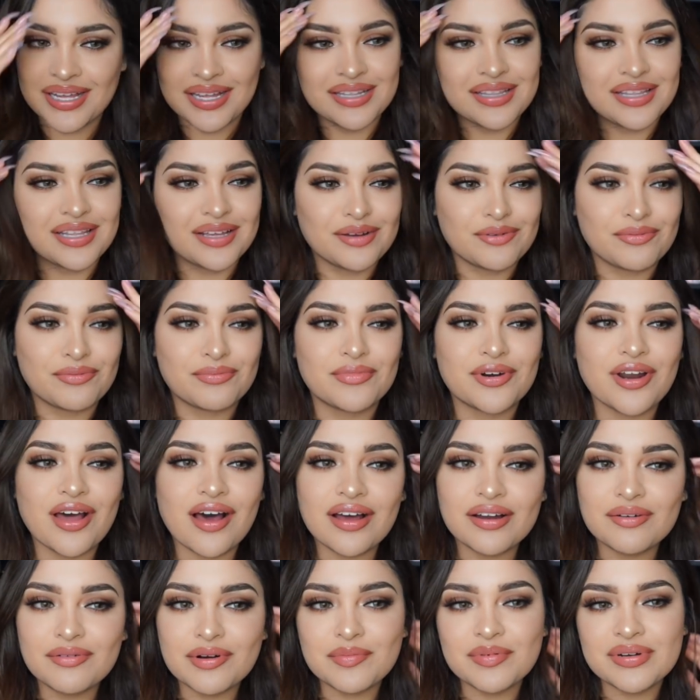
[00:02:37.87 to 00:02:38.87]
The
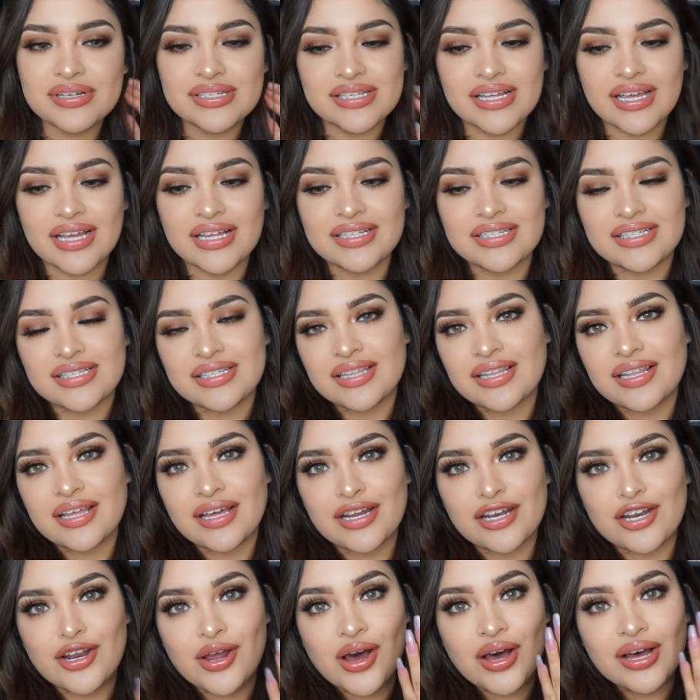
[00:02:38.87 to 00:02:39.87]
knot represents the
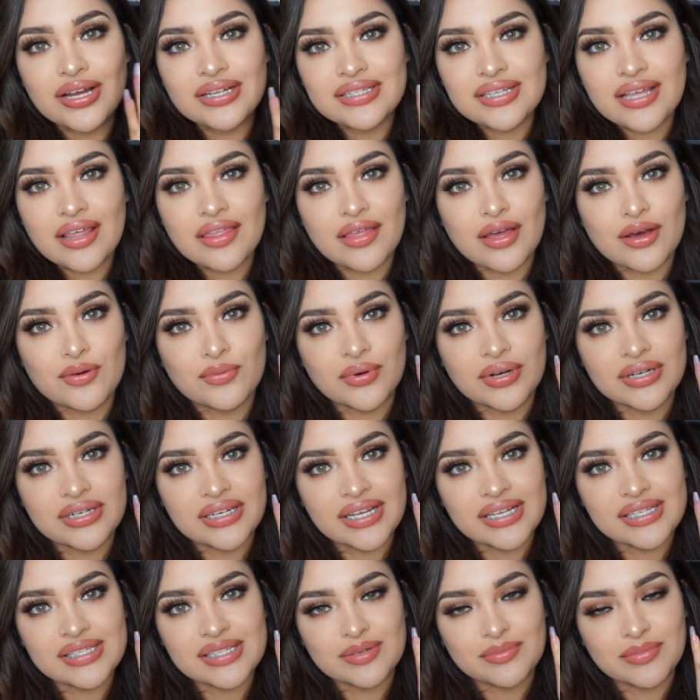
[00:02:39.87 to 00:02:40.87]
knot that one
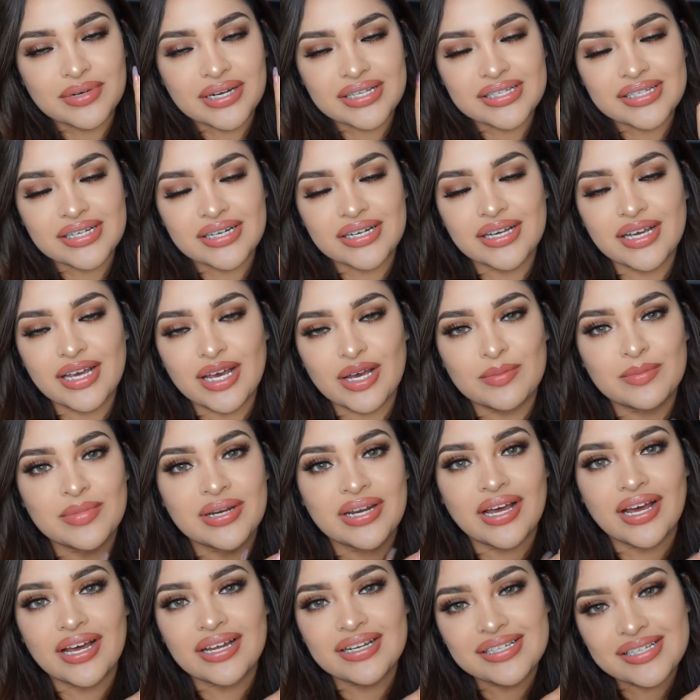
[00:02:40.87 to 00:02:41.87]
day somebody's gonna come and
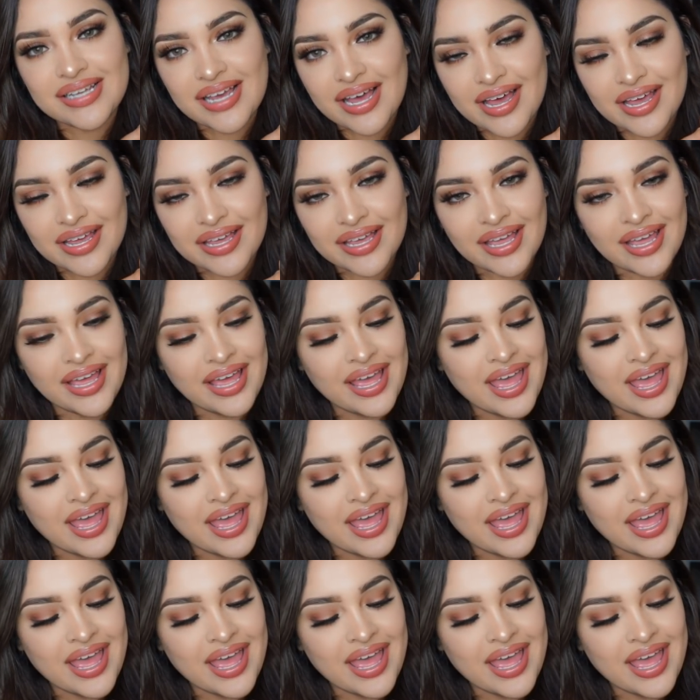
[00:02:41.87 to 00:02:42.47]
untie